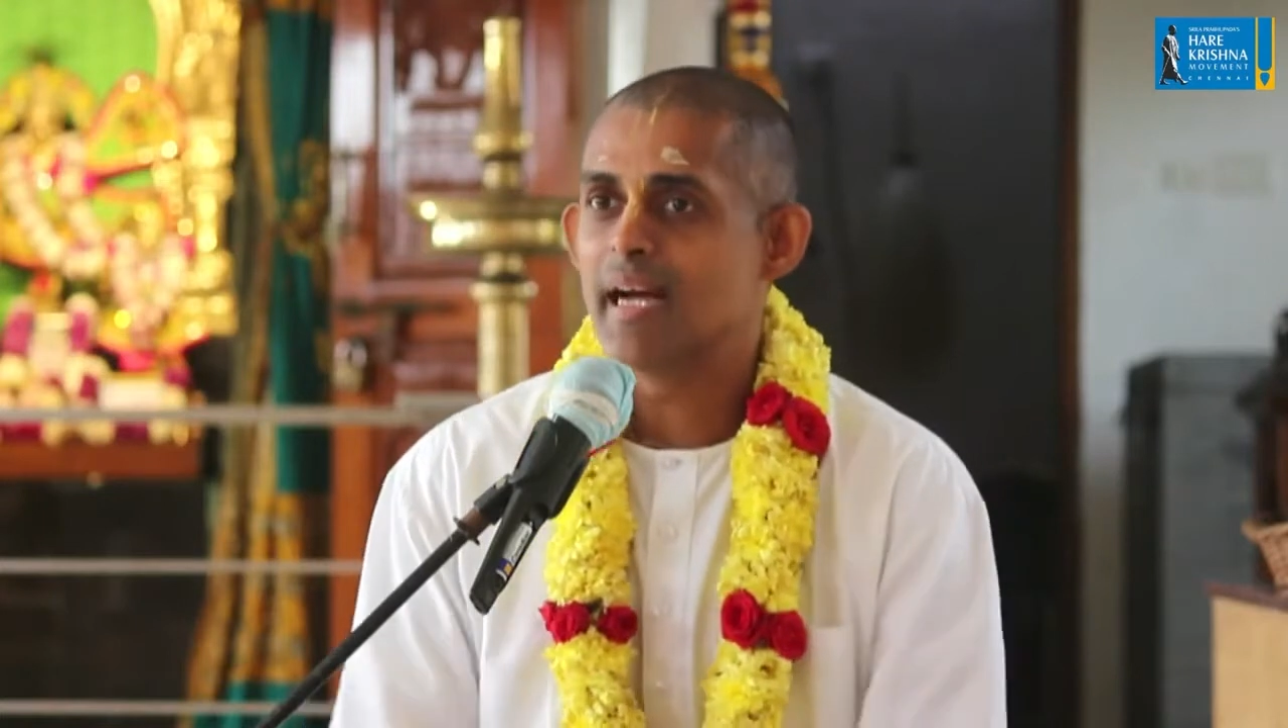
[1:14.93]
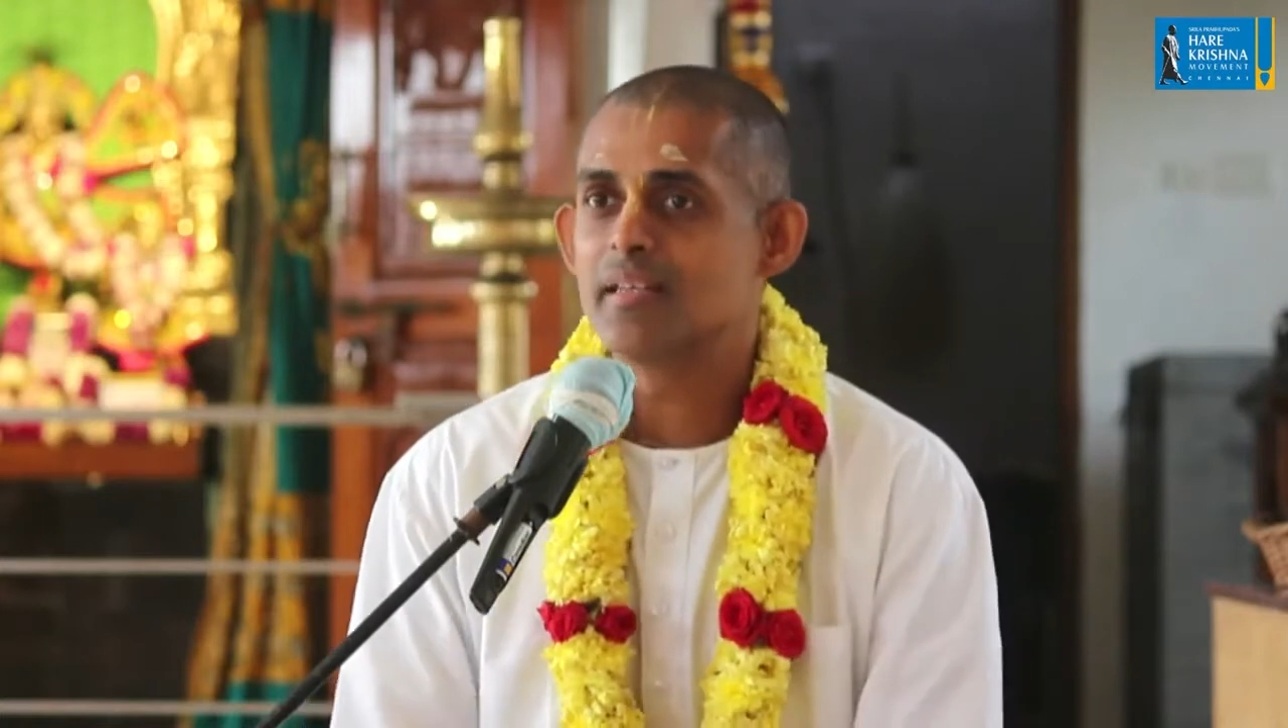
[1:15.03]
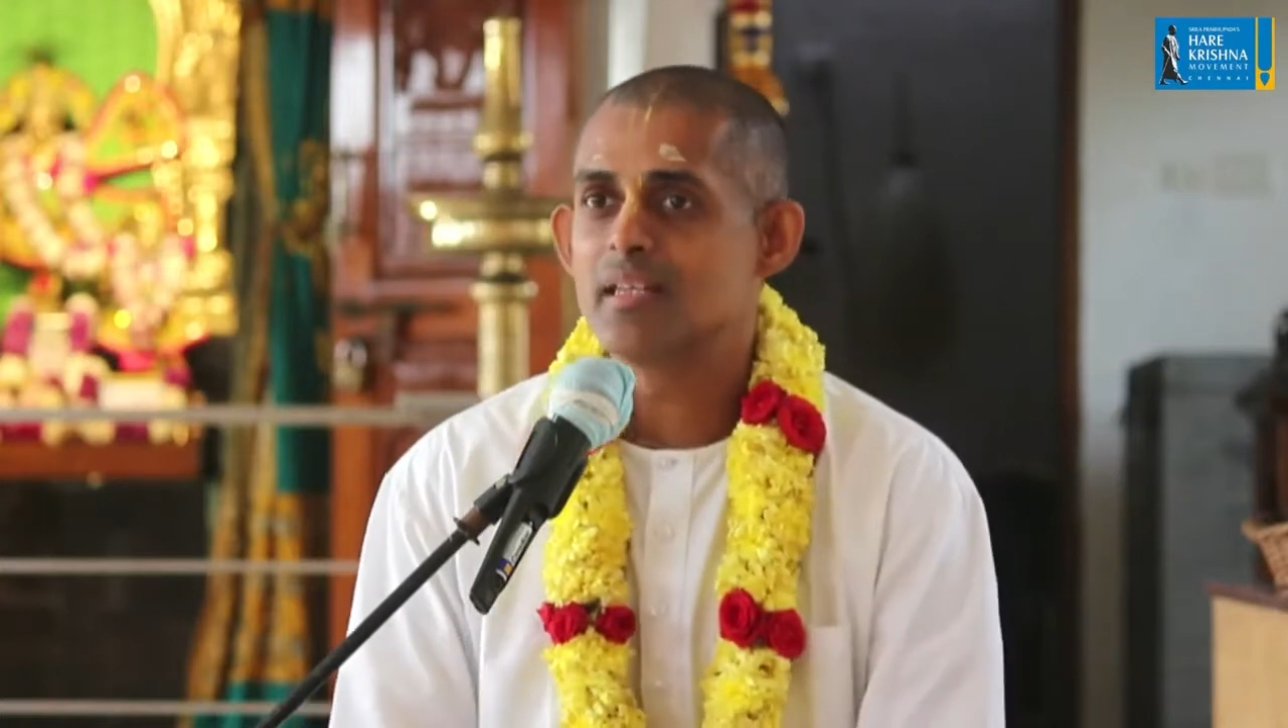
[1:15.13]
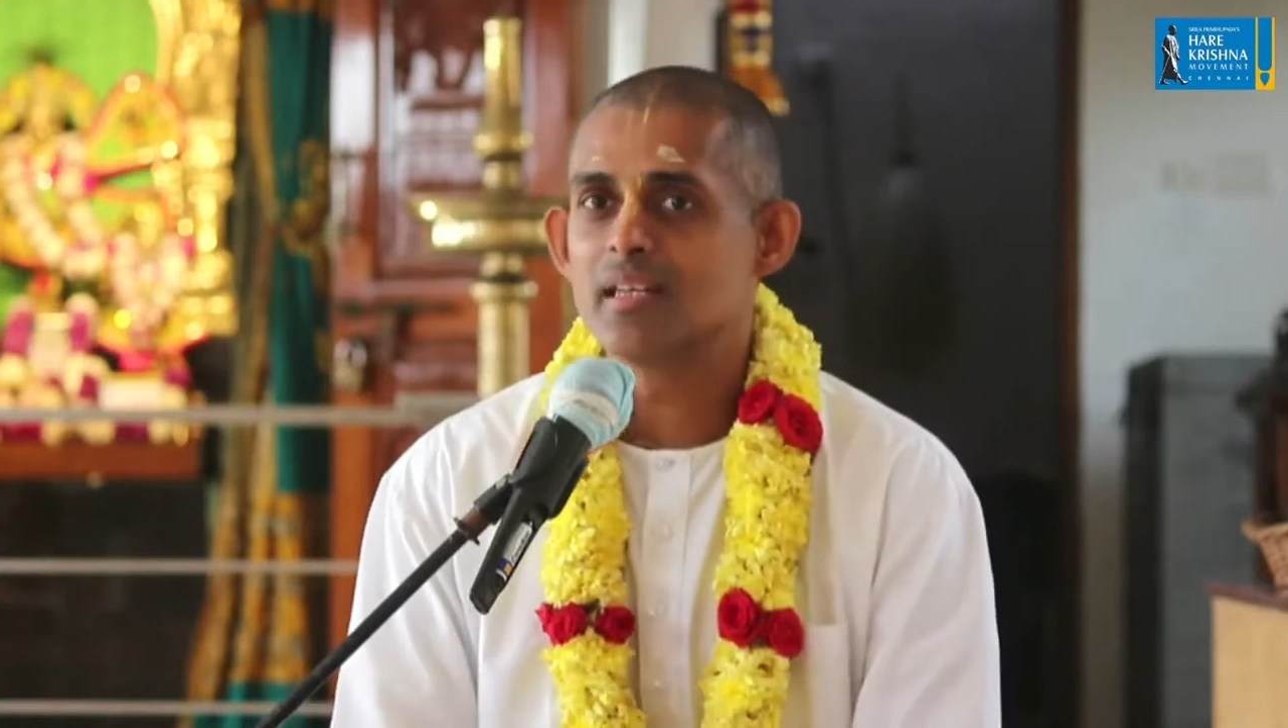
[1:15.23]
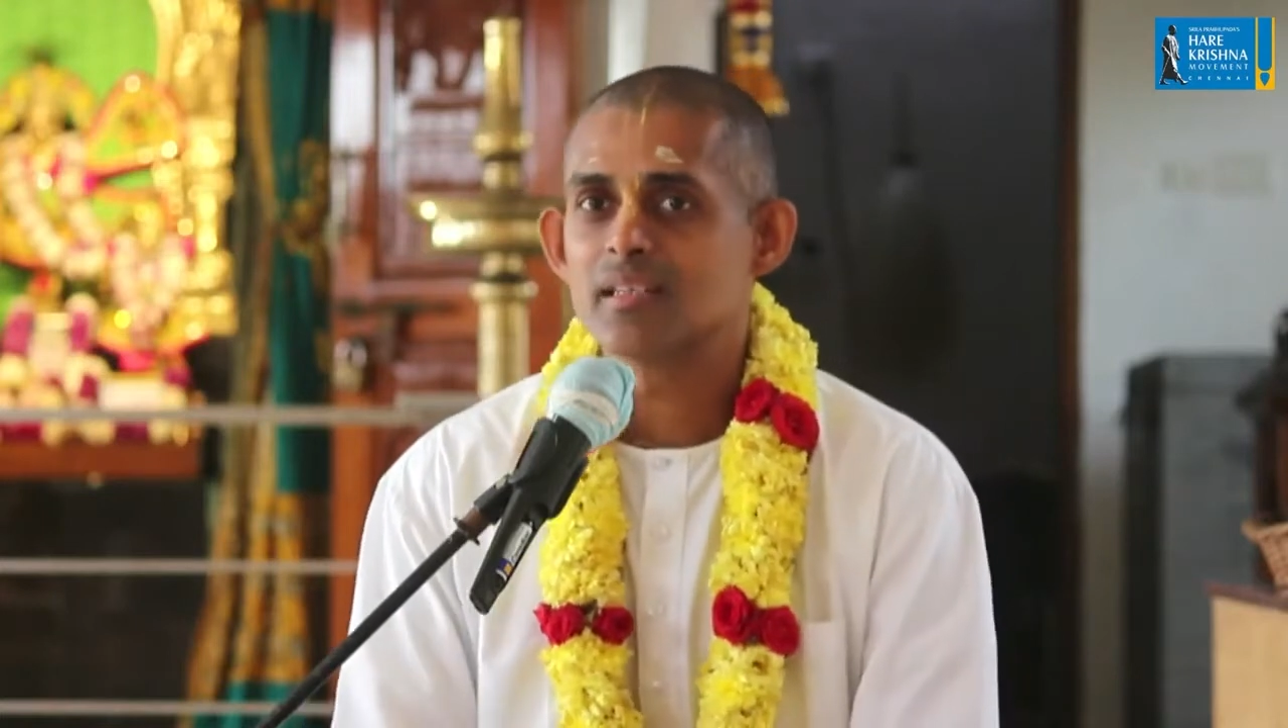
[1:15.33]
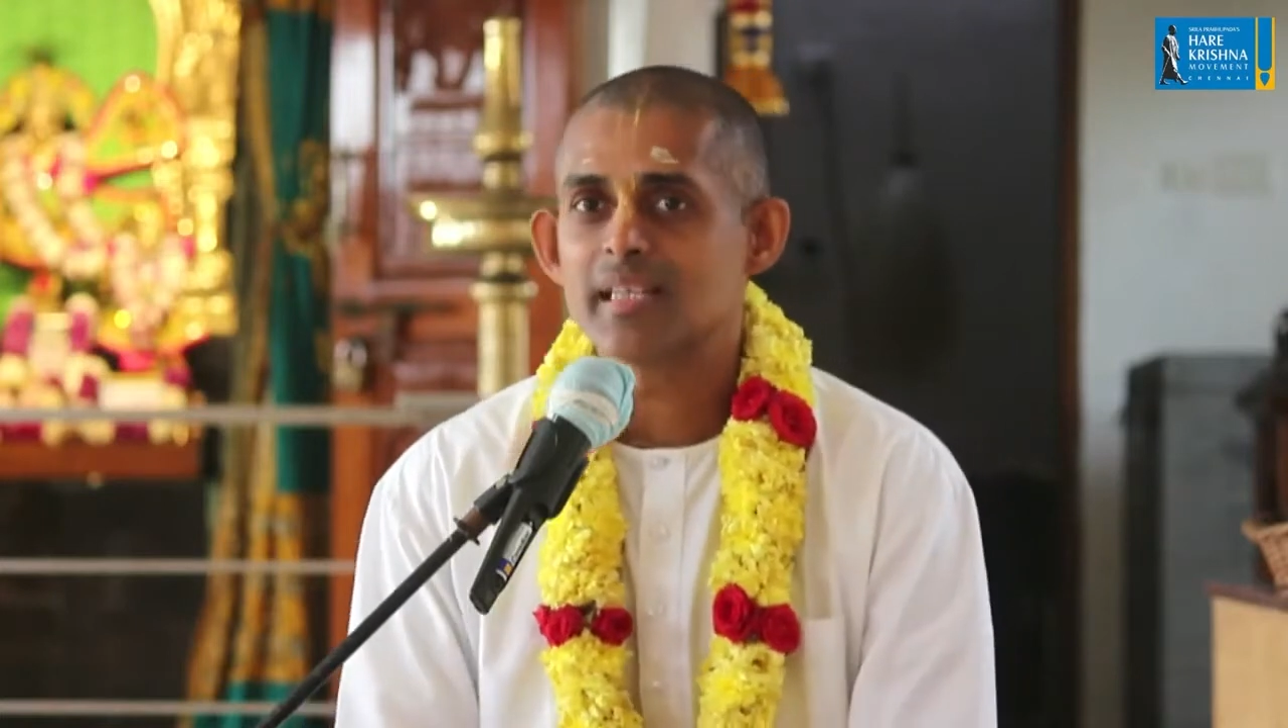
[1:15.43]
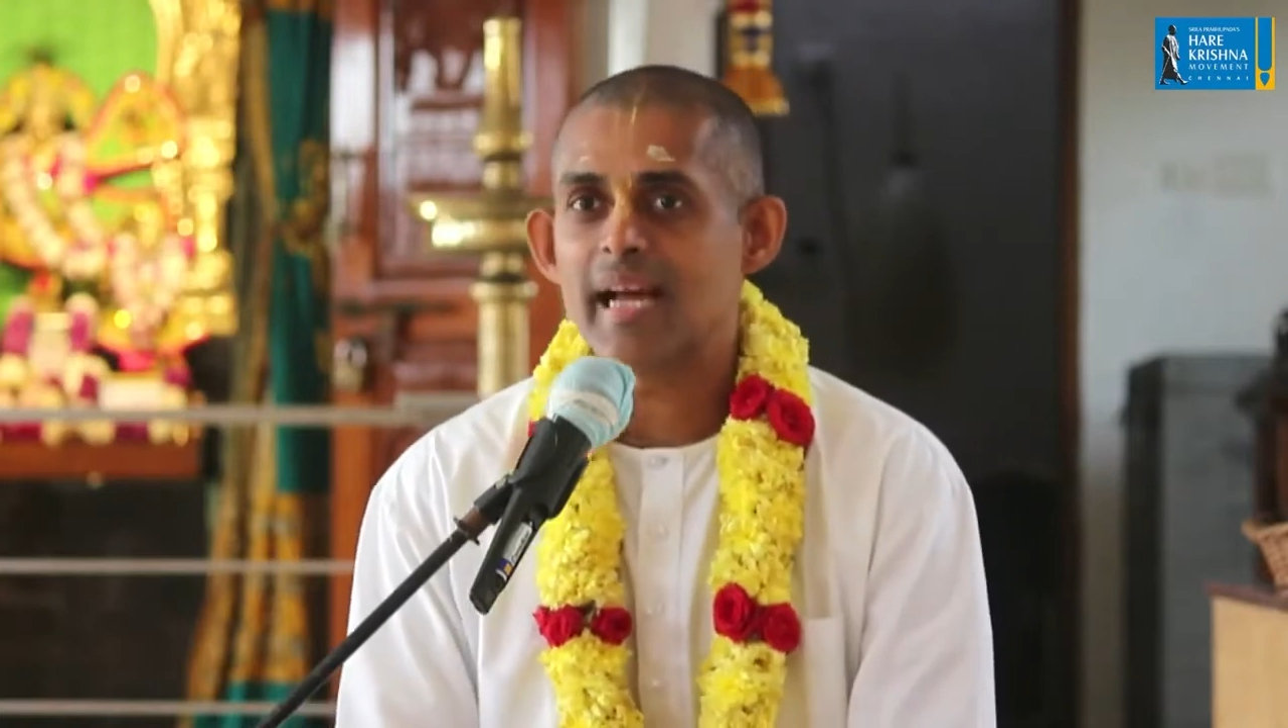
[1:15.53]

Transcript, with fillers: and uh,